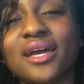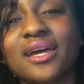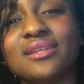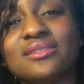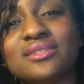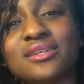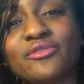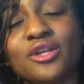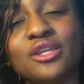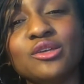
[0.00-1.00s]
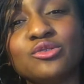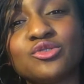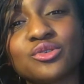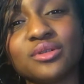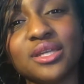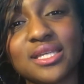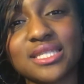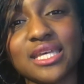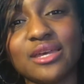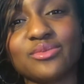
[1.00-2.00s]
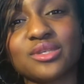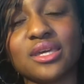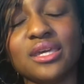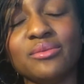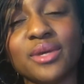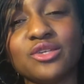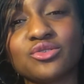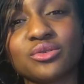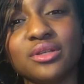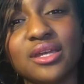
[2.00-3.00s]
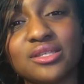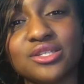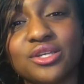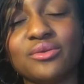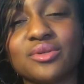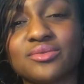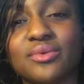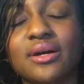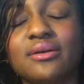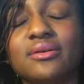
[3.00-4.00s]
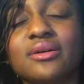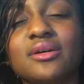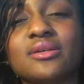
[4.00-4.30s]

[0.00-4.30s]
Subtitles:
And if only you draw near to him, so he may draw near to you as well.